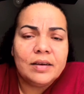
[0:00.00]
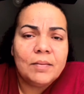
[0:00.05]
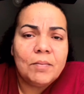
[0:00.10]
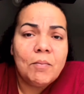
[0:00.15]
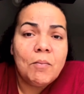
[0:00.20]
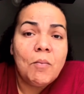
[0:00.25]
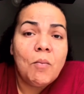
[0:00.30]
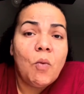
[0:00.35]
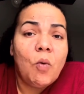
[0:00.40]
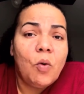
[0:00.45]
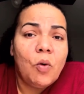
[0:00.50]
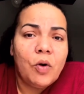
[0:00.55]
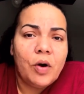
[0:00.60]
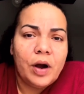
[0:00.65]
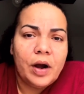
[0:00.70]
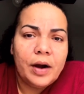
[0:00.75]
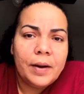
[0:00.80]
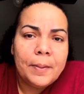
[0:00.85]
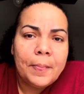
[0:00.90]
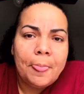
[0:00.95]

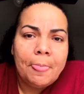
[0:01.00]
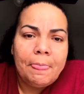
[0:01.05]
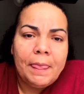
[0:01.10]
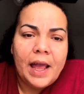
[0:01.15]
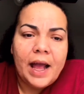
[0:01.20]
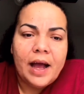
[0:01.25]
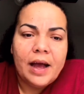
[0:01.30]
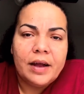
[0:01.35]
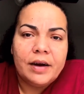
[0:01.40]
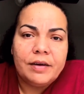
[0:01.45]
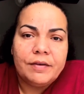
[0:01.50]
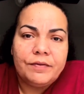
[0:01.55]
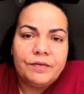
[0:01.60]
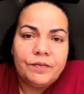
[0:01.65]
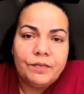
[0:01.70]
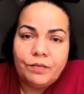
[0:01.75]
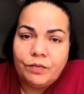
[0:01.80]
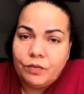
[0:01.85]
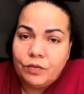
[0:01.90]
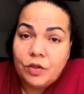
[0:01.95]
more out of
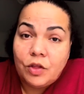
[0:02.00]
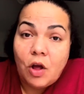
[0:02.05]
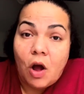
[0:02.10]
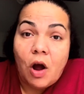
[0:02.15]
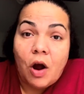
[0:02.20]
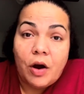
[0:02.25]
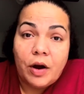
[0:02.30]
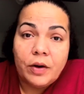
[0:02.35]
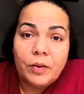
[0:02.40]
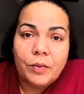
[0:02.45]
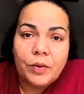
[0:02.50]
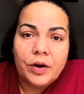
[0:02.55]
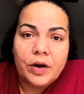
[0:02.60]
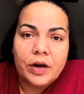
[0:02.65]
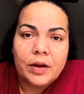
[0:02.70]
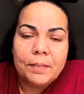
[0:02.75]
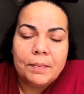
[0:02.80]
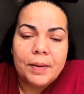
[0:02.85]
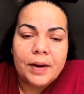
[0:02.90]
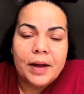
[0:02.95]
the artwork.
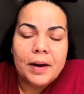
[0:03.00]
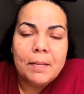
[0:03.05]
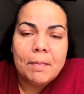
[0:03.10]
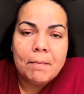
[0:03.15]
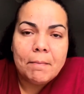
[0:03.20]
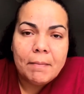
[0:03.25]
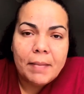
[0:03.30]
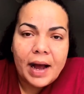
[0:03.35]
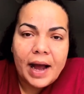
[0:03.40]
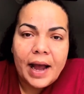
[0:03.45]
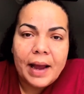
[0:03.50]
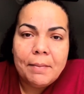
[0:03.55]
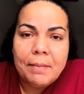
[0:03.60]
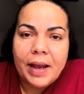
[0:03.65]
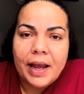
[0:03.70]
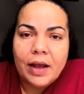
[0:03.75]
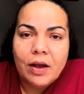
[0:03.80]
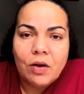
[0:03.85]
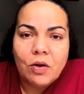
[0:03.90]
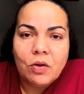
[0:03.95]
But my
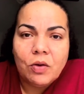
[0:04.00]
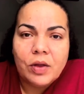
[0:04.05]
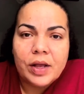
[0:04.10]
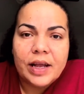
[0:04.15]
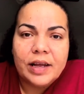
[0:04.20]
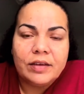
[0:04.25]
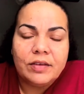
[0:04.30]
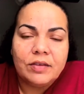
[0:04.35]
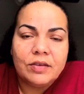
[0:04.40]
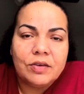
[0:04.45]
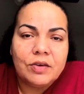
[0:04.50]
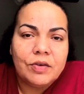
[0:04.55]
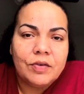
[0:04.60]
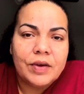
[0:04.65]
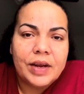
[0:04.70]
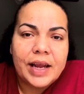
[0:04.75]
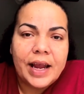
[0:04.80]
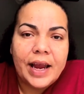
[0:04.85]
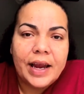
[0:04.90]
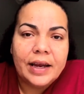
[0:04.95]
main goal is to
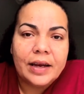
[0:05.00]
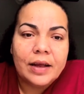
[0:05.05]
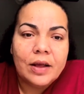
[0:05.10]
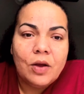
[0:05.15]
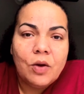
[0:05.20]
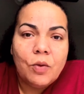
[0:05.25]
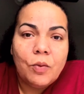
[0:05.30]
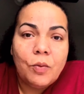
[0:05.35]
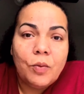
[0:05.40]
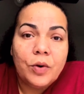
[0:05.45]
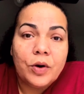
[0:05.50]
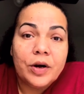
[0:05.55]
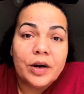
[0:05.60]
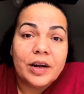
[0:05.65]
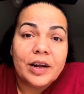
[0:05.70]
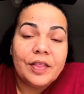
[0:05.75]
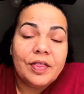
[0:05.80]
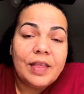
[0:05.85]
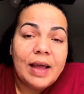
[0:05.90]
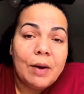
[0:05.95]
create
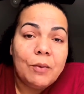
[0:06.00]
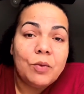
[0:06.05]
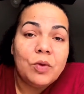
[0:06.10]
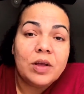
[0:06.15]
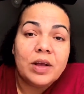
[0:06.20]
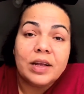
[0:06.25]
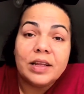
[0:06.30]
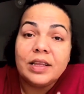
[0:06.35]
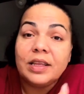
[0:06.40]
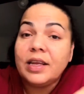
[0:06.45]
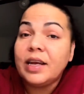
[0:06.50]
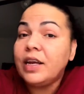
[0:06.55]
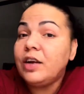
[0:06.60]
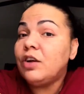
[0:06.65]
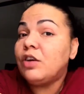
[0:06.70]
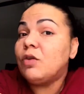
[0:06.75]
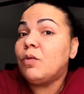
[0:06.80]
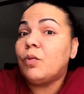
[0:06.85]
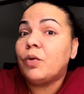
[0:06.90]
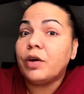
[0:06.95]
work that will continue
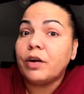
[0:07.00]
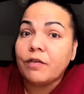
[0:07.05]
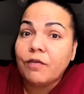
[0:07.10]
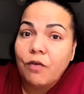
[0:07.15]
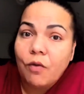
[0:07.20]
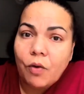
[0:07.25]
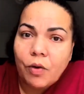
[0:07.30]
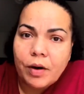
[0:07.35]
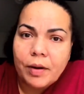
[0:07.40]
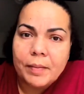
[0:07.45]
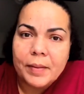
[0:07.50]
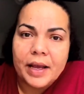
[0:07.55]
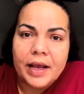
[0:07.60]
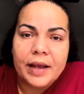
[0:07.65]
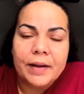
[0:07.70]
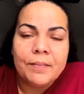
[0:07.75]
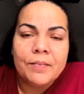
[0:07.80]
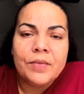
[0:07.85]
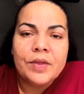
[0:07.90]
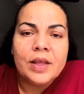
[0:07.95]
to work for
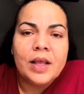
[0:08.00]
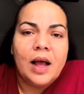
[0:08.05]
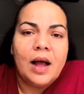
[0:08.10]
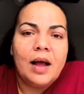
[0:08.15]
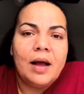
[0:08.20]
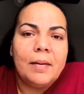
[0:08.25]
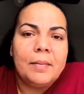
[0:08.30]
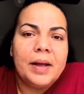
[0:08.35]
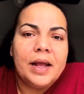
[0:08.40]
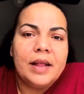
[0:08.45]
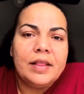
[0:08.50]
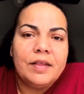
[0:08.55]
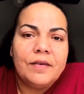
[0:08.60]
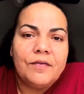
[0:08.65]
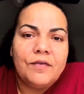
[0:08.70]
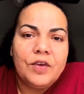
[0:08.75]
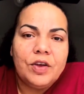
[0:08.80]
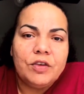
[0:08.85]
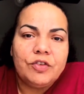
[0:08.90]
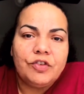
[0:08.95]
me um, in the
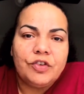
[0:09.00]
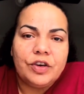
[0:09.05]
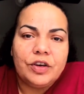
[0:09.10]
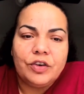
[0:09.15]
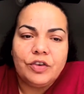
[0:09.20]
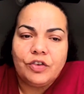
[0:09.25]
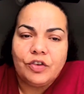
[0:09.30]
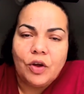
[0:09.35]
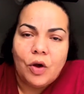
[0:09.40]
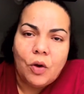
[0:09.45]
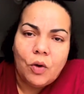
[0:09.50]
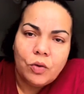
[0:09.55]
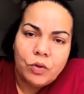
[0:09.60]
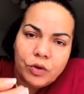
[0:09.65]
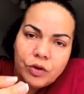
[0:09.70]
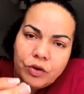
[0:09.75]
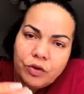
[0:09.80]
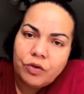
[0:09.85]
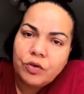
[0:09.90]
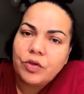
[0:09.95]
future. So
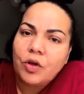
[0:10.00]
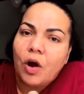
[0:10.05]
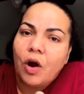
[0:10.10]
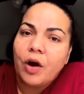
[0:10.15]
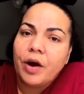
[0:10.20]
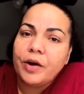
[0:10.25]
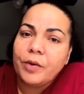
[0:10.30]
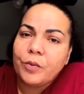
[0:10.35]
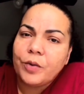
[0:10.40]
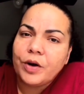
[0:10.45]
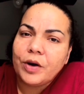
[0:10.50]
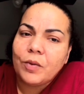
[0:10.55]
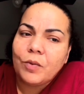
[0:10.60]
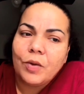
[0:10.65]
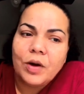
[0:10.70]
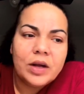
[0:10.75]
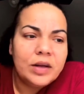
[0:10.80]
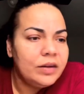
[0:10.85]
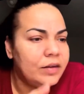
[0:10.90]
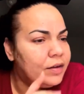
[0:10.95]
do the hard work
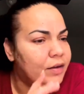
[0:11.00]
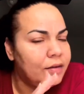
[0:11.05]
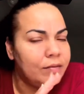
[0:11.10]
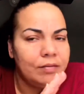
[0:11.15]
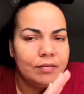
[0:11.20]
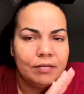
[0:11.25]
once,